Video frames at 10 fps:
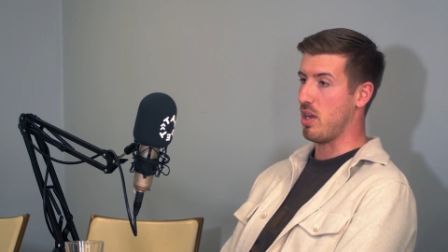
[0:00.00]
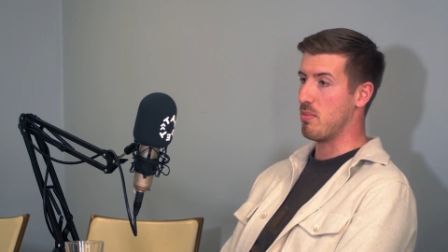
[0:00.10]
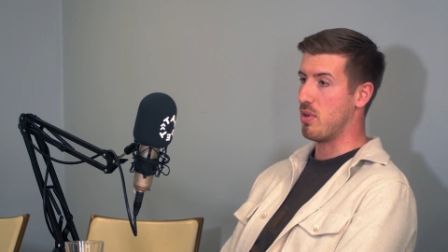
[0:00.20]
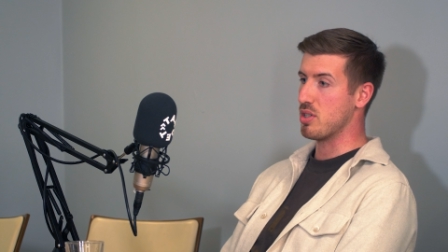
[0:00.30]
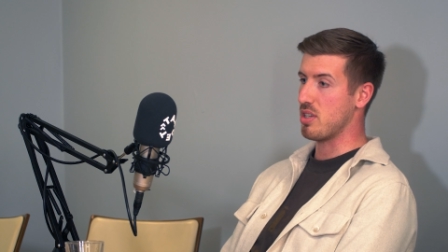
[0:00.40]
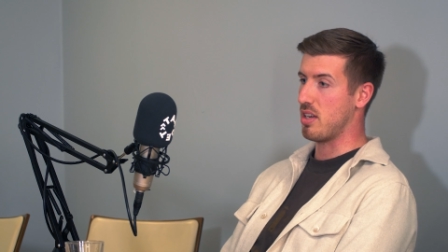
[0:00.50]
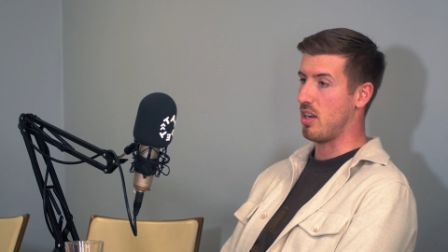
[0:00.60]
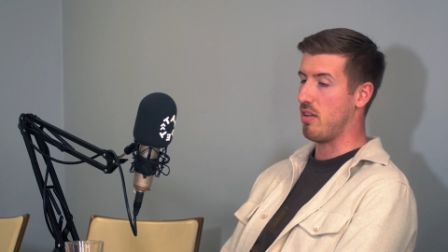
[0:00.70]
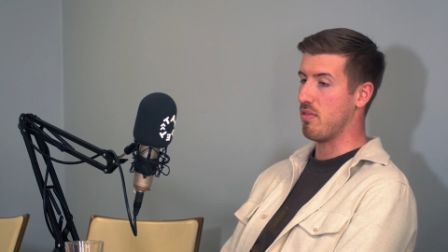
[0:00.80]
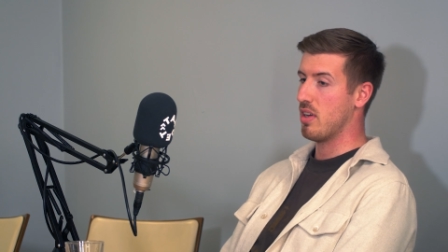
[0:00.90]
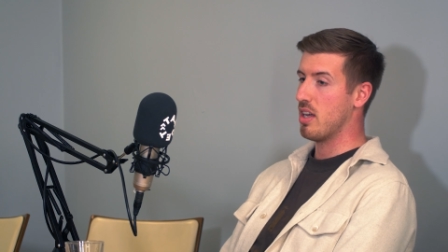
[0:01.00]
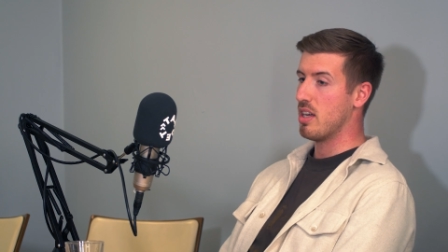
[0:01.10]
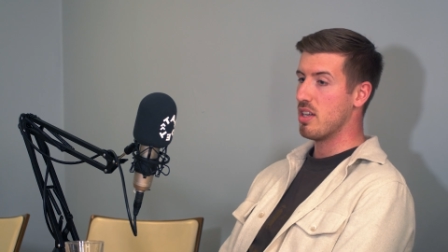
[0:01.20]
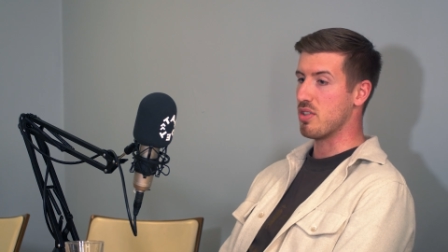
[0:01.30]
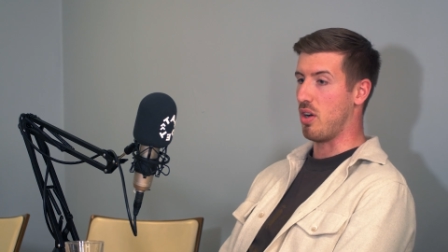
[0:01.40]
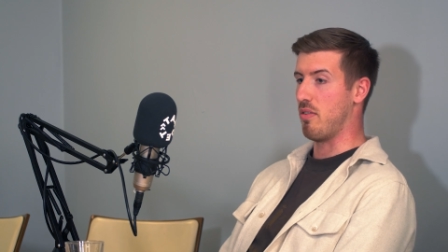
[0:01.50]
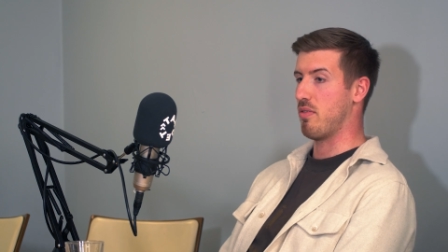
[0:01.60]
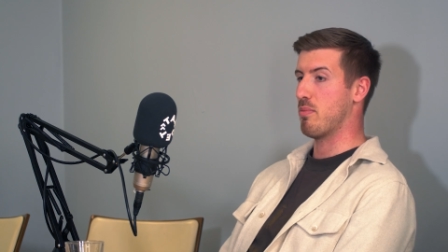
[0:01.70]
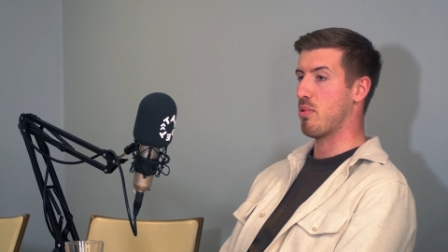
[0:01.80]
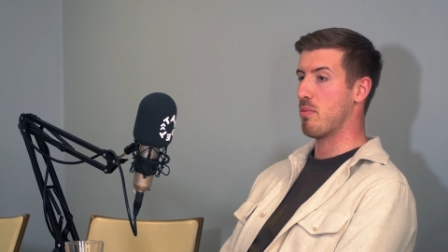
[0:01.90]
Pretty much send a lot of sort
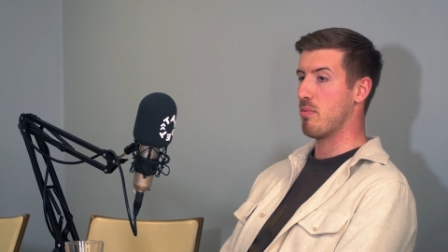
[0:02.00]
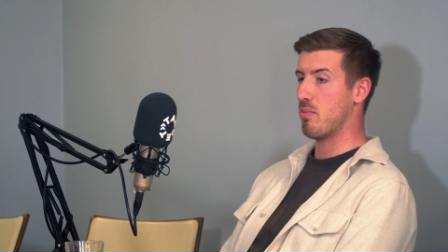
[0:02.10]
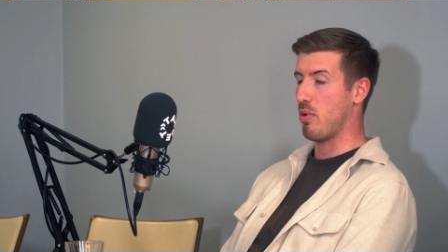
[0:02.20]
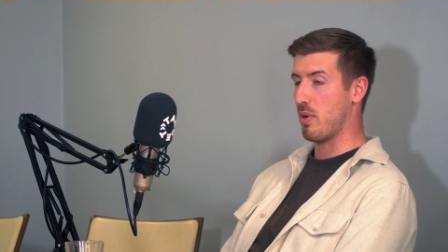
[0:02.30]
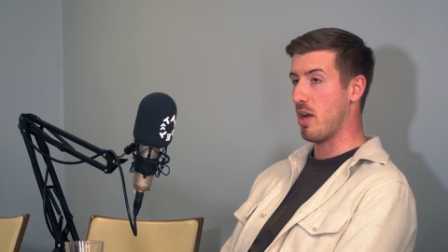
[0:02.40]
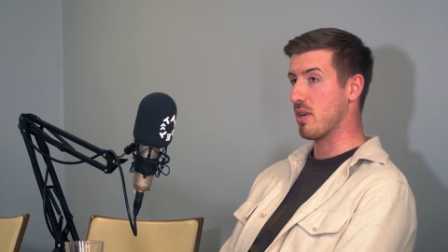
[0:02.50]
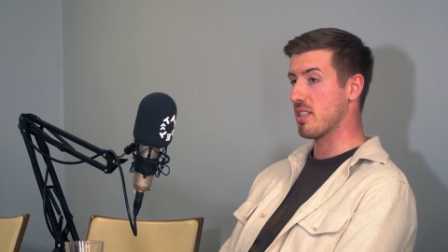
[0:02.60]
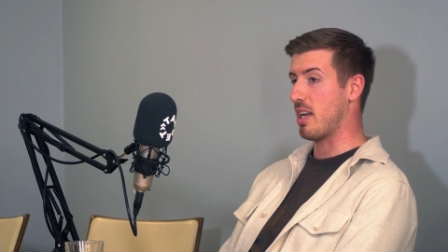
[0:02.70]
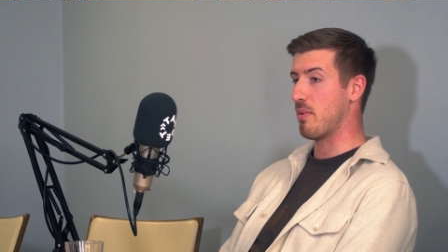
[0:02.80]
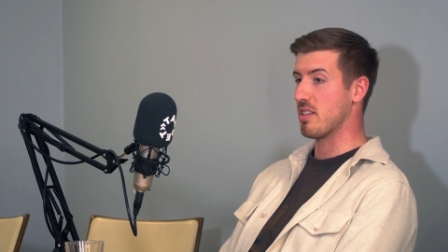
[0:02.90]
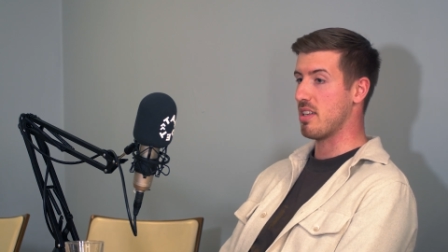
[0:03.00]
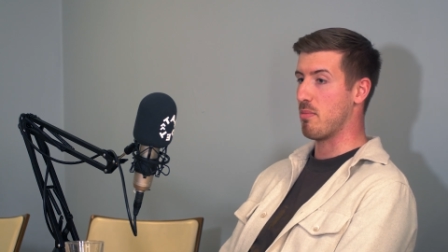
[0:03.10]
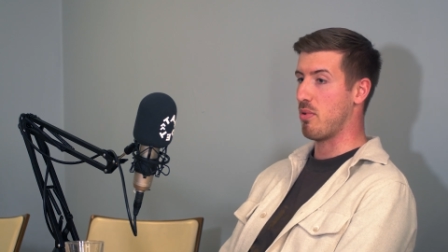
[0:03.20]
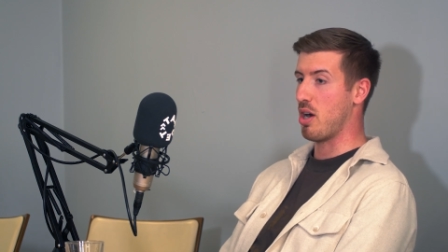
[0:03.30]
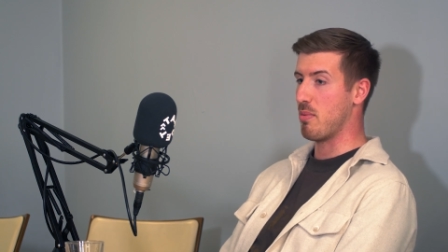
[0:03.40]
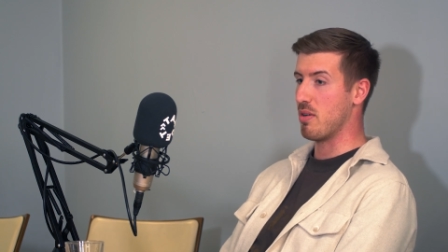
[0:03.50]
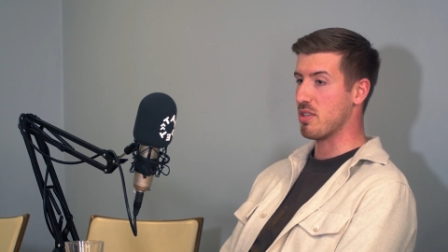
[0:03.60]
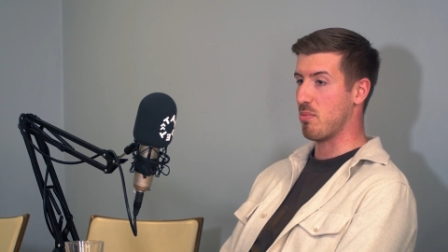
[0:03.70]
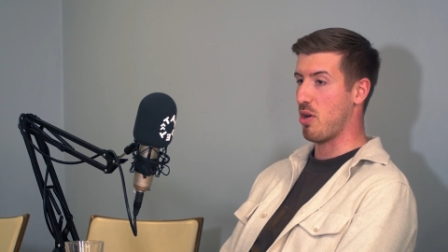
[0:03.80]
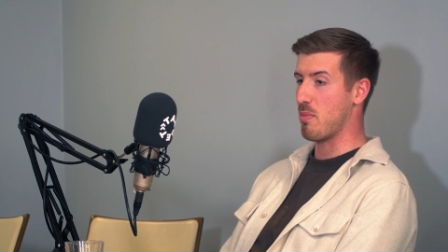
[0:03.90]
of we know exactly when to send
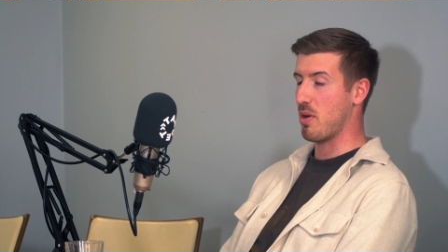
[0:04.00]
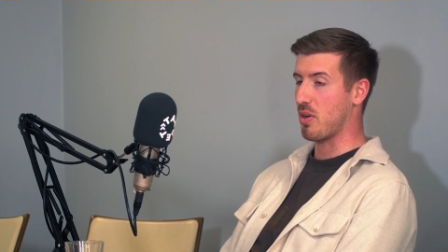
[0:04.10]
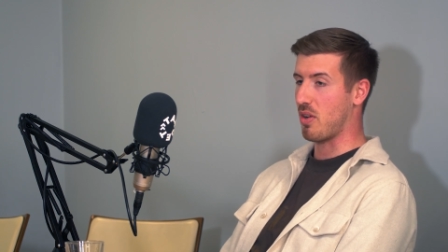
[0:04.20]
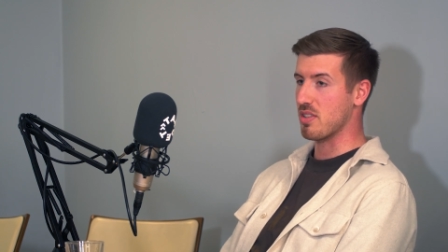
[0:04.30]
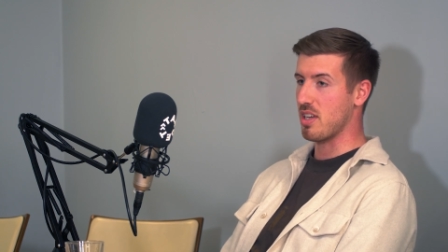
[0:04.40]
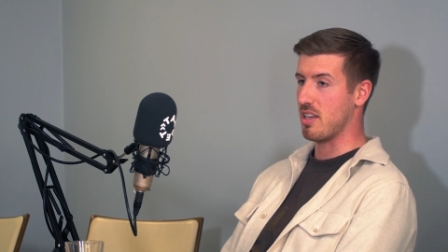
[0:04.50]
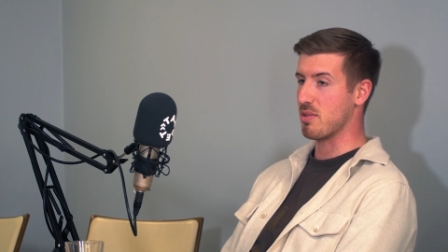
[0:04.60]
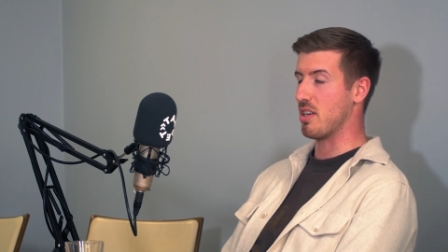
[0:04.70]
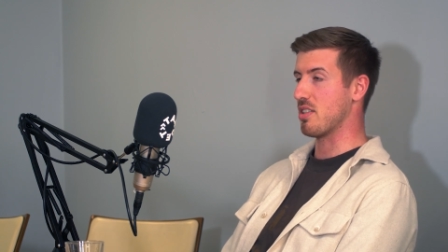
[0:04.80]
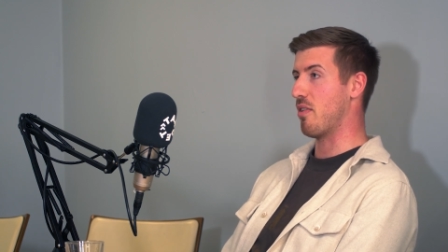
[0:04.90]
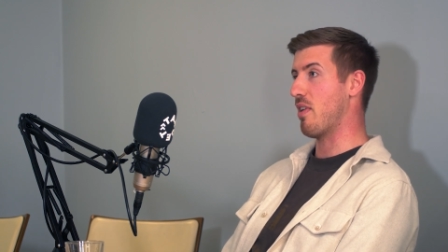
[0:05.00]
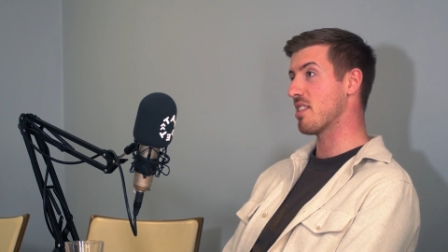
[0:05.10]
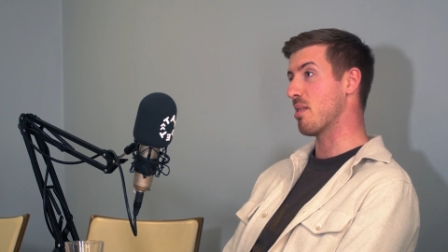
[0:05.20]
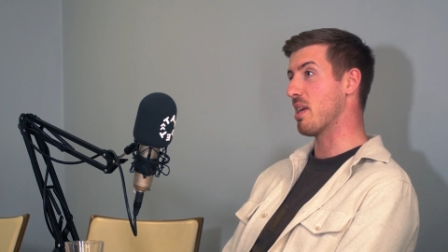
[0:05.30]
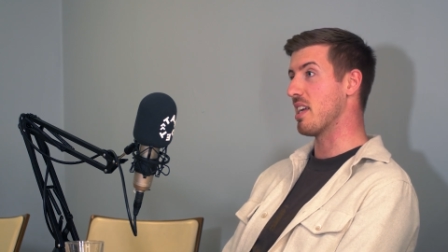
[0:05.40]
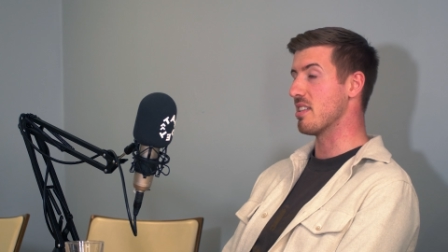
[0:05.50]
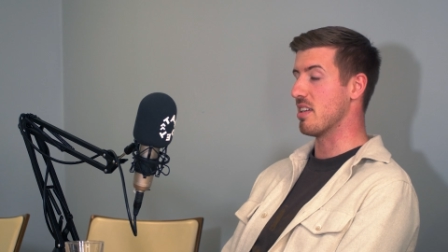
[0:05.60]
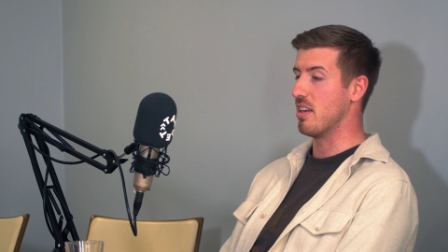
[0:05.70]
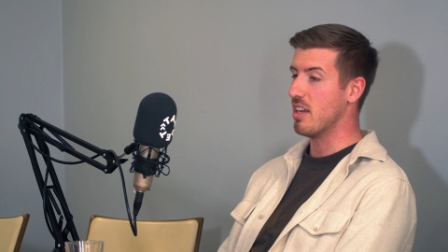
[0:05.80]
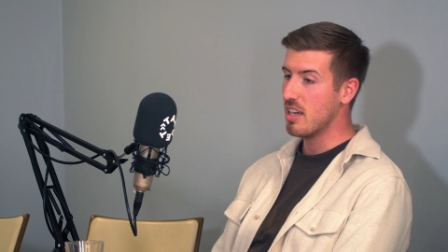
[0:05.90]
promos, so promo content as well as like recipes
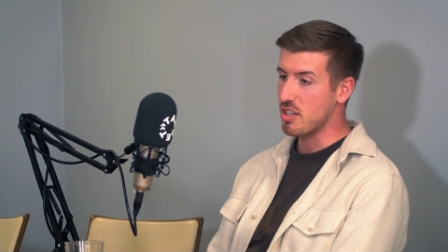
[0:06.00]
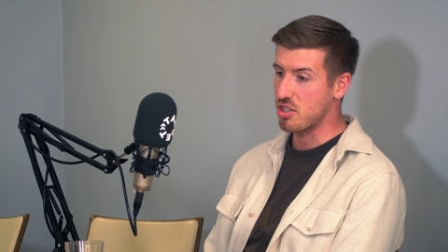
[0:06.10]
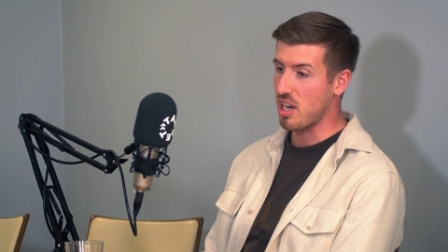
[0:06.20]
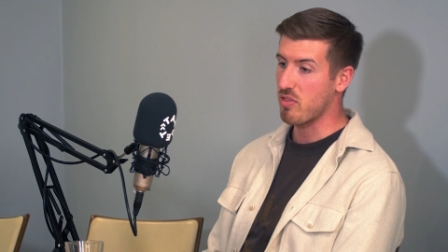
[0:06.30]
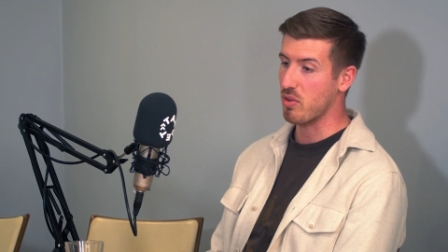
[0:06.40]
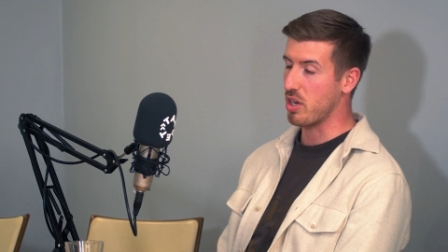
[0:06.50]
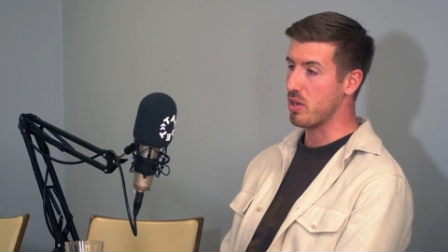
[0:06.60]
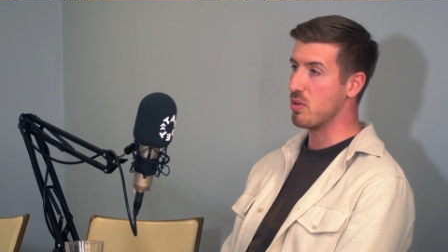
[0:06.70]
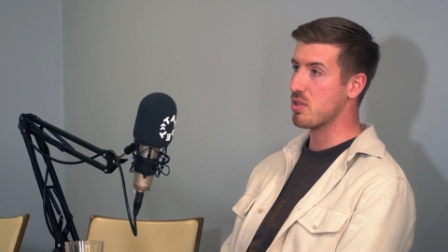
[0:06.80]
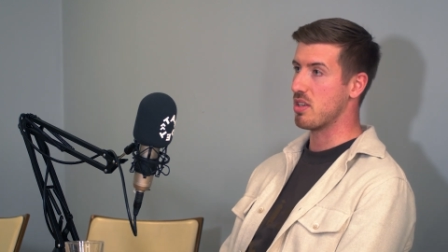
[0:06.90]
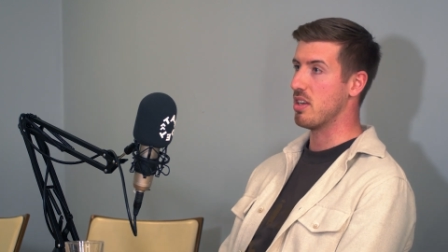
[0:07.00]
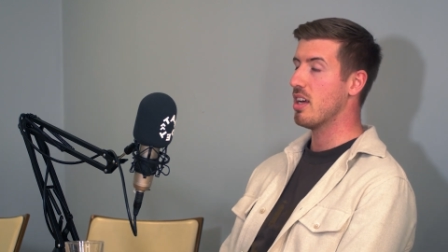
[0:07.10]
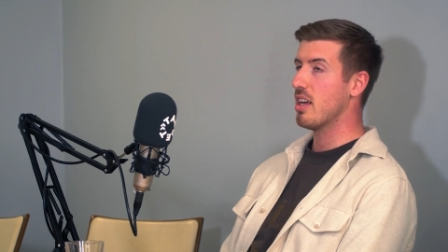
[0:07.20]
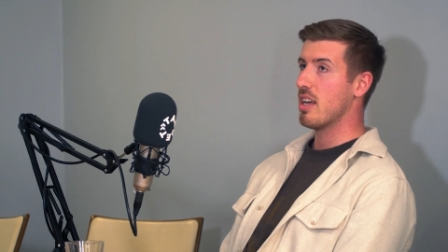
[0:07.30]
and just general news. And